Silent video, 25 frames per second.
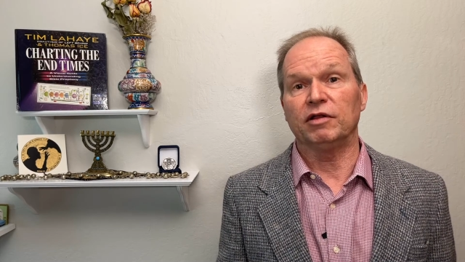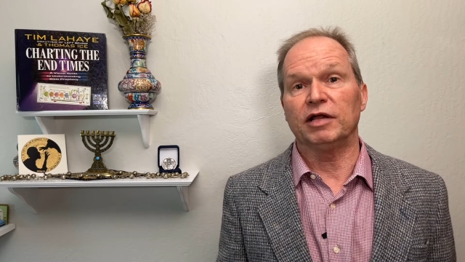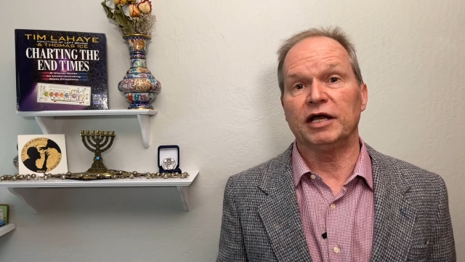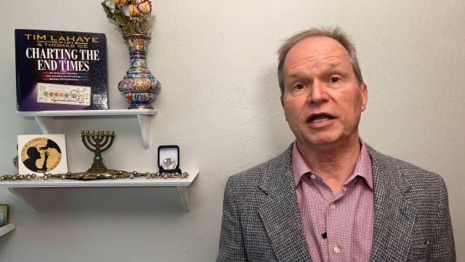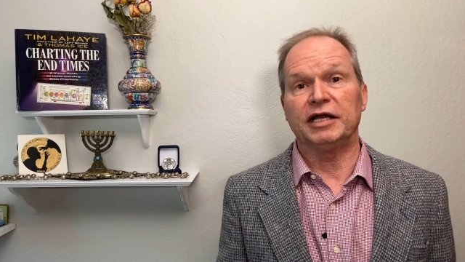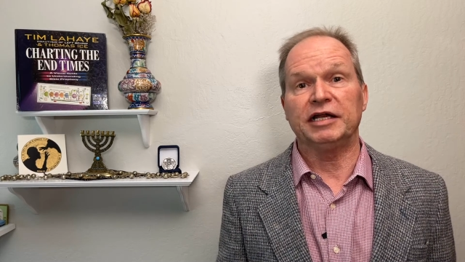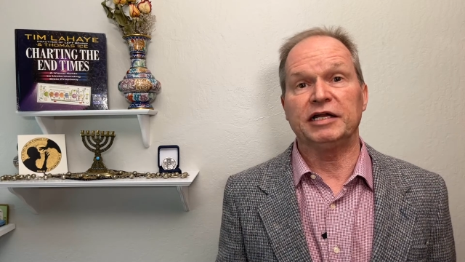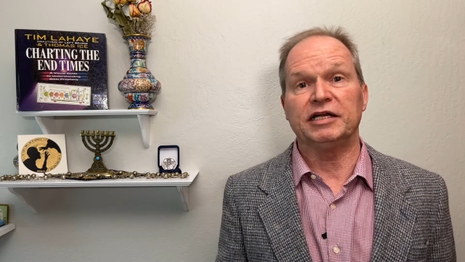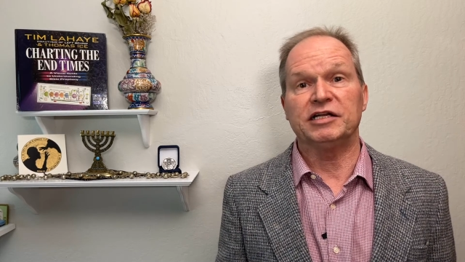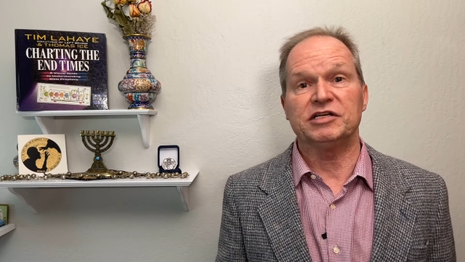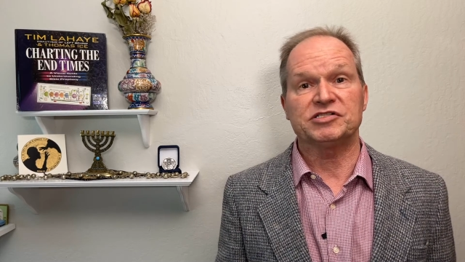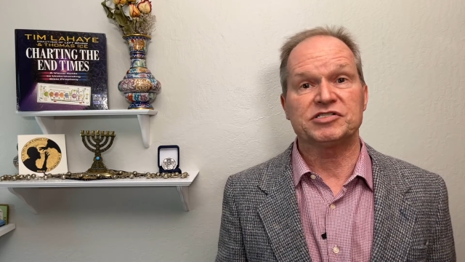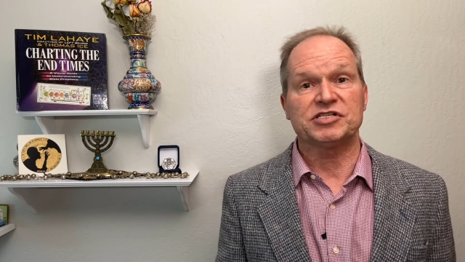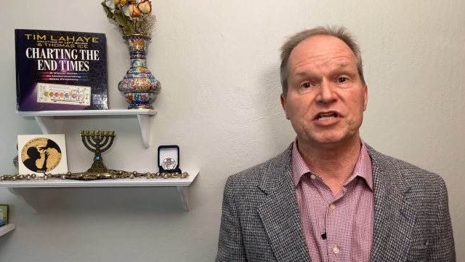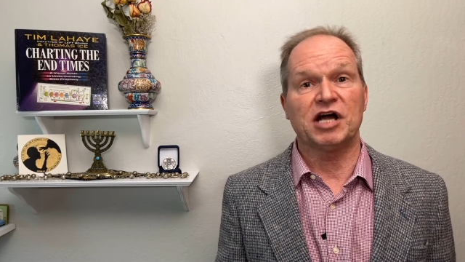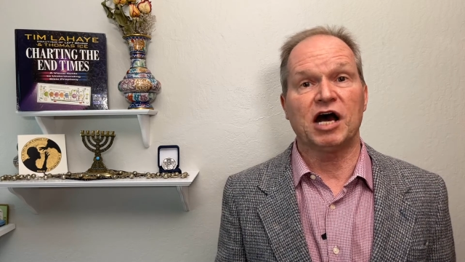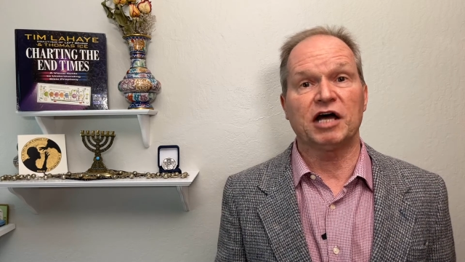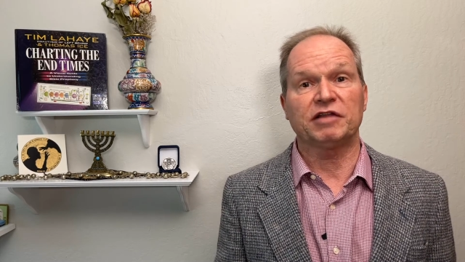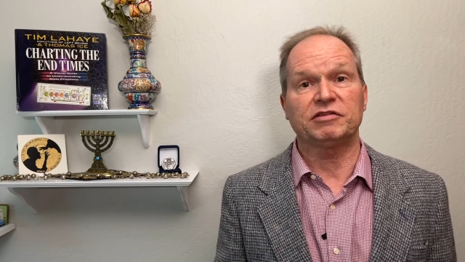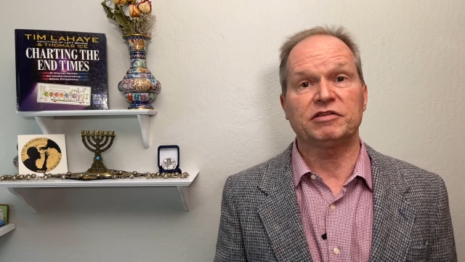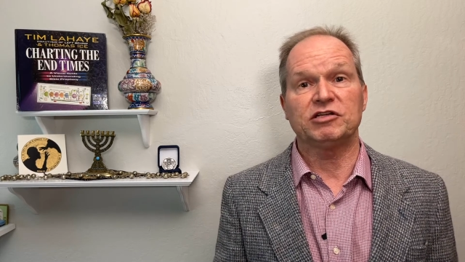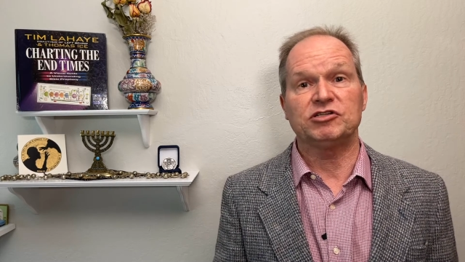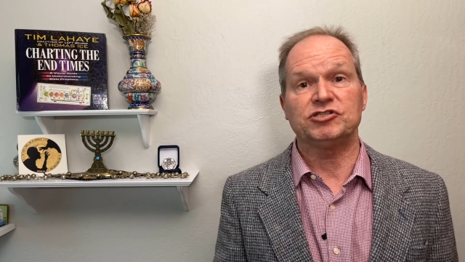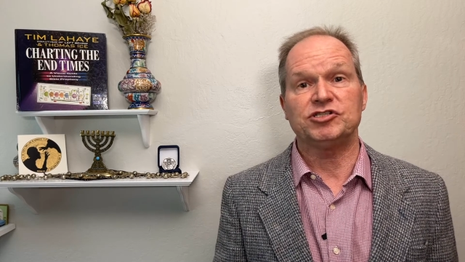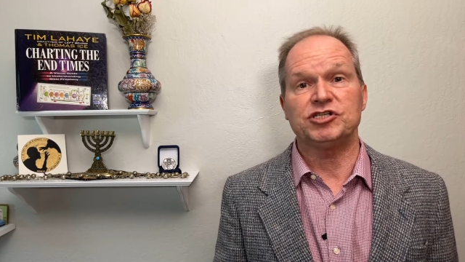and it is
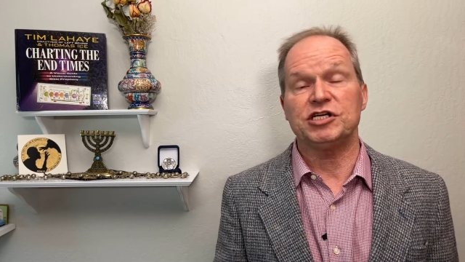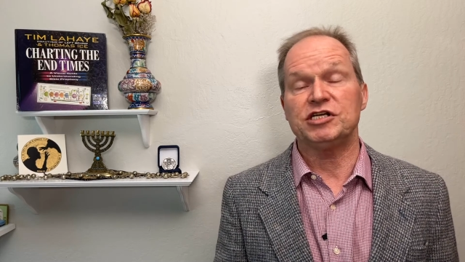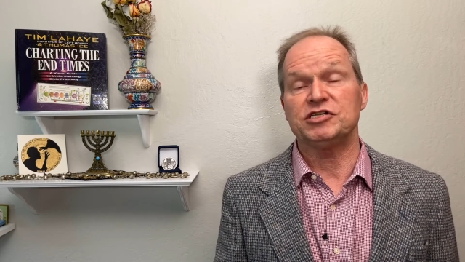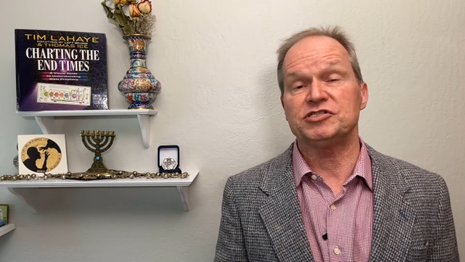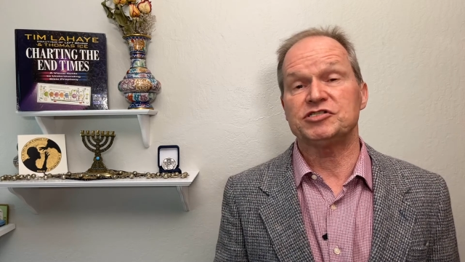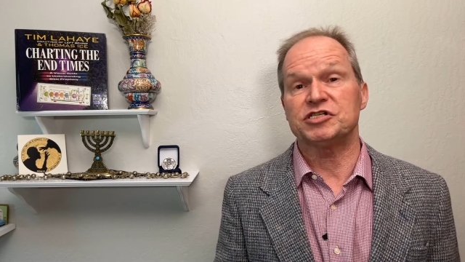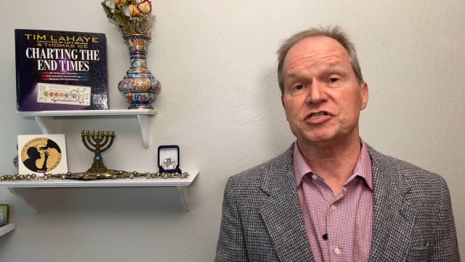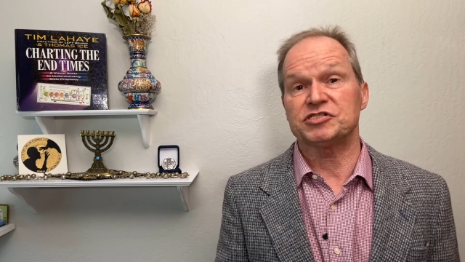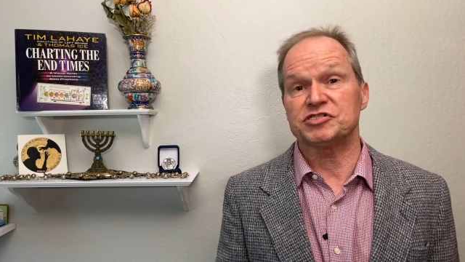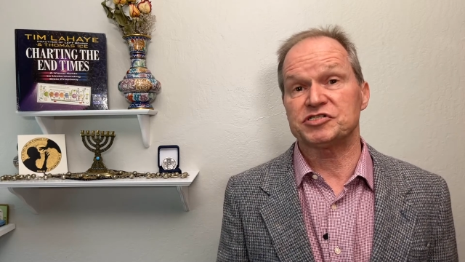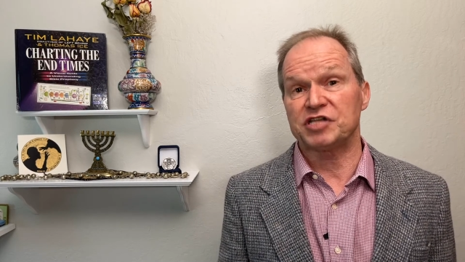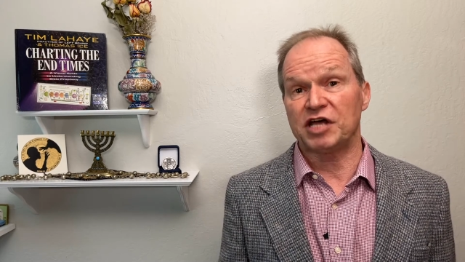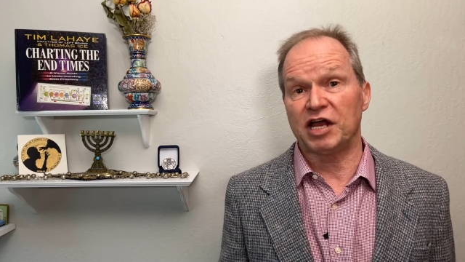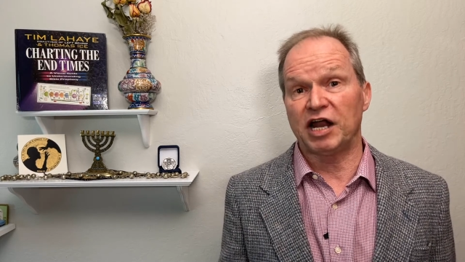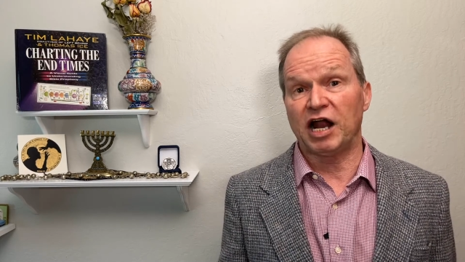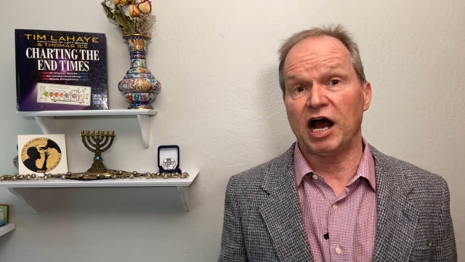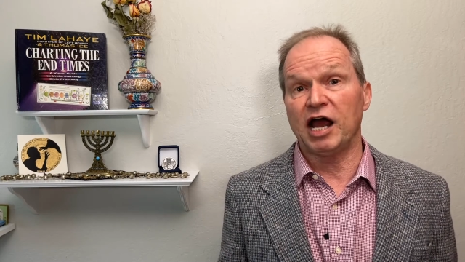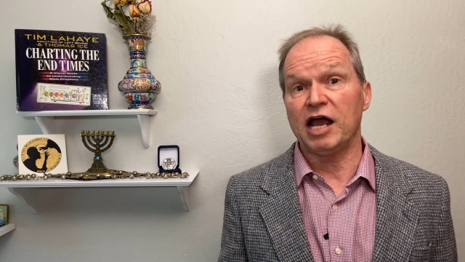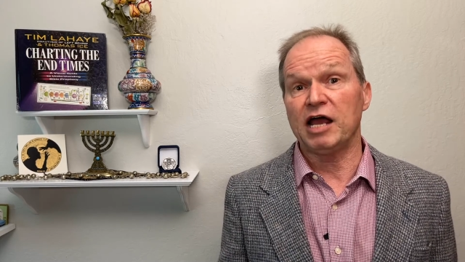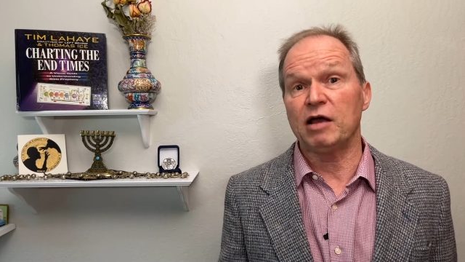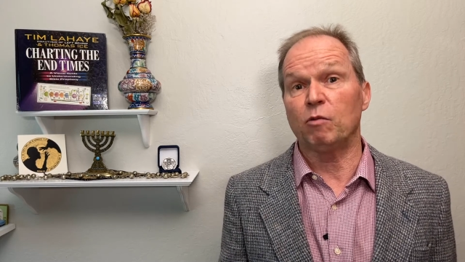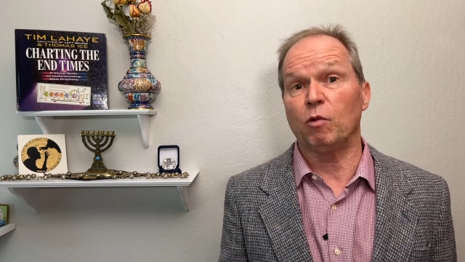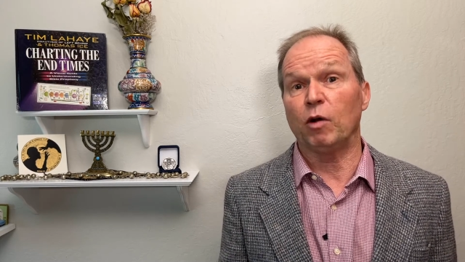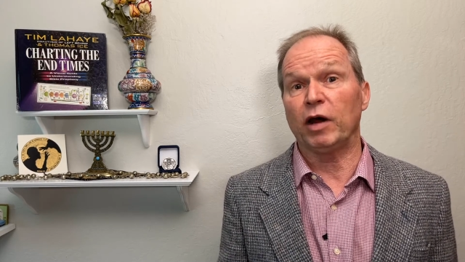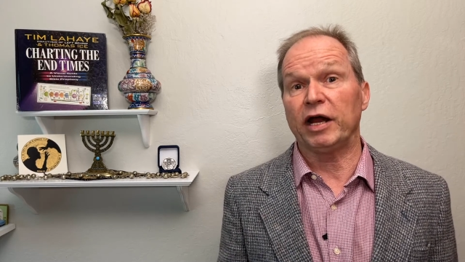not the Jesus that
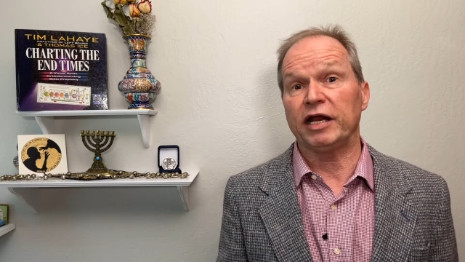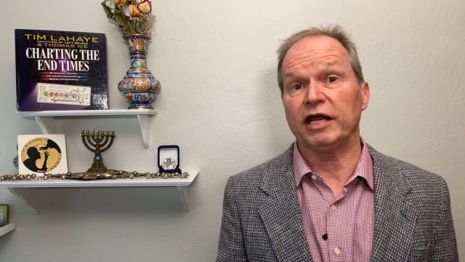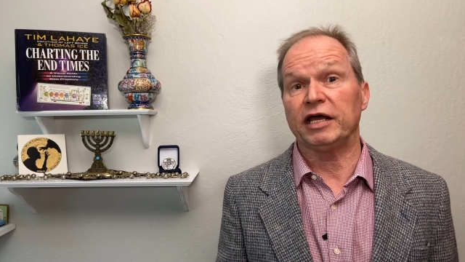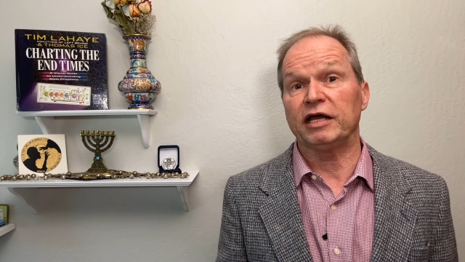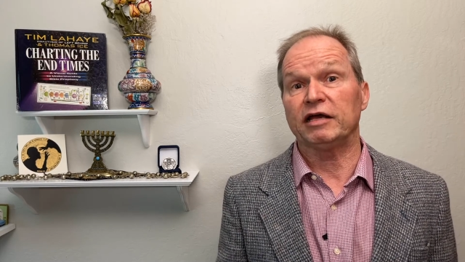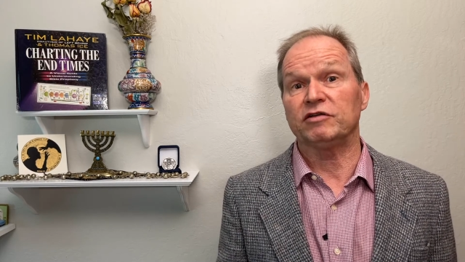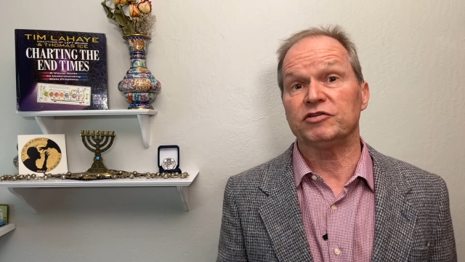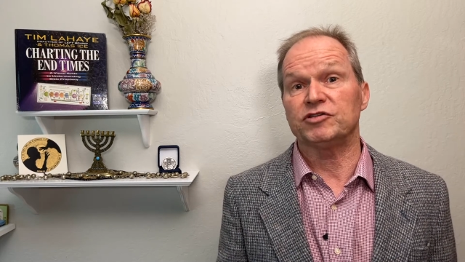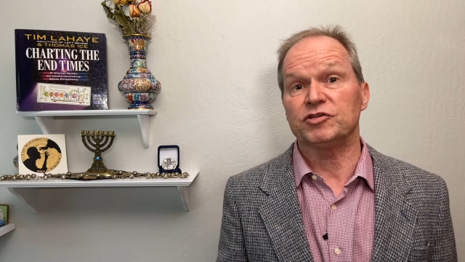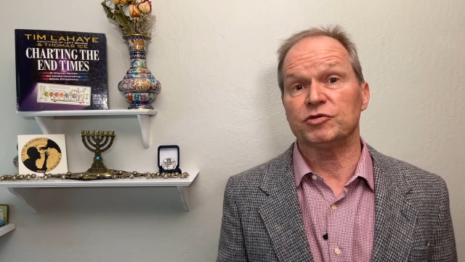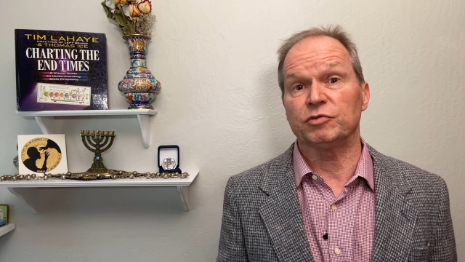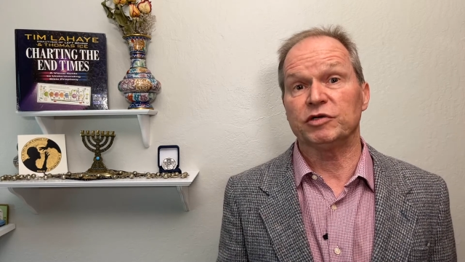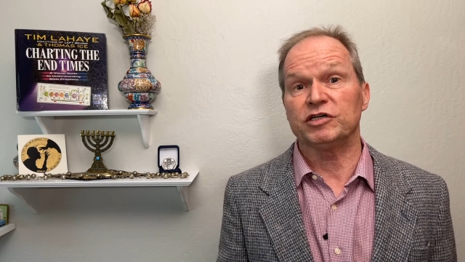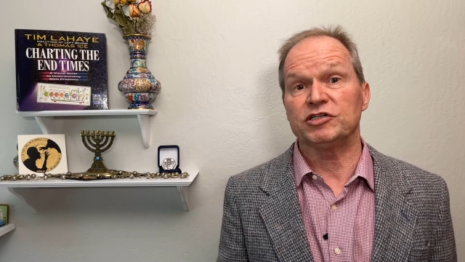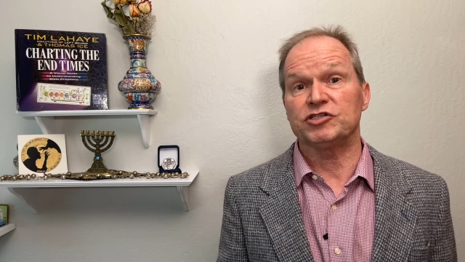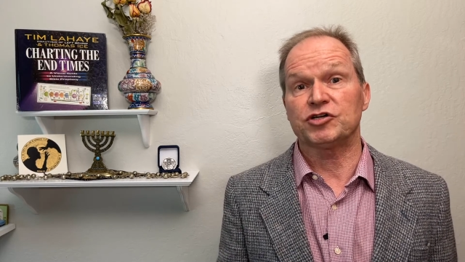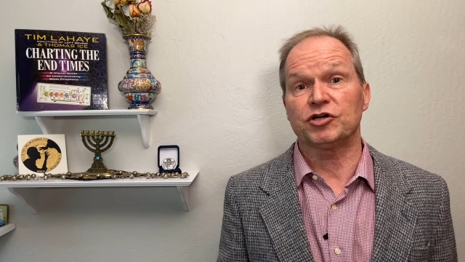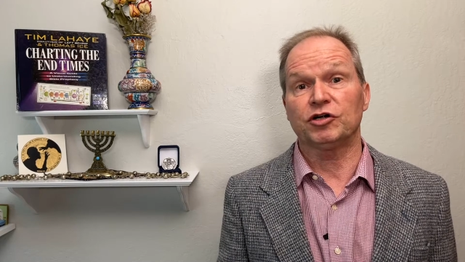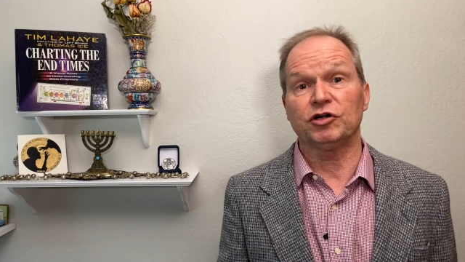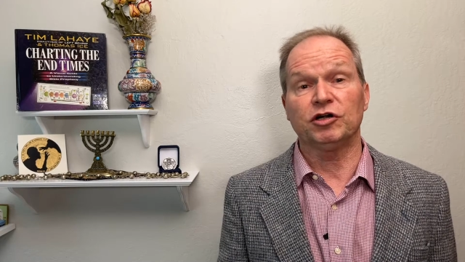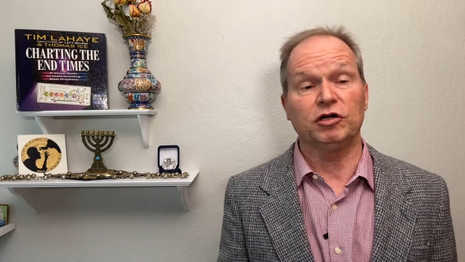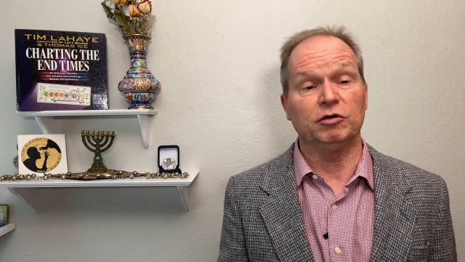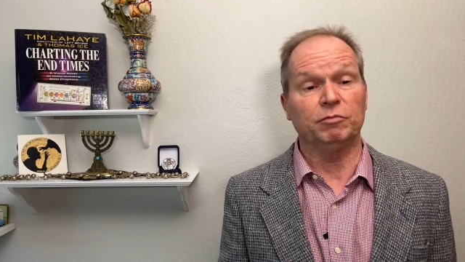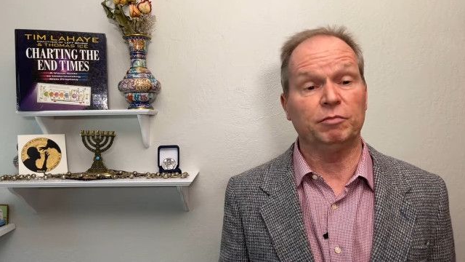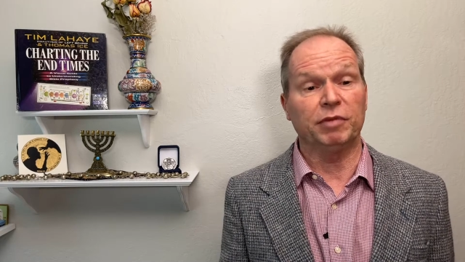I am waiting to return.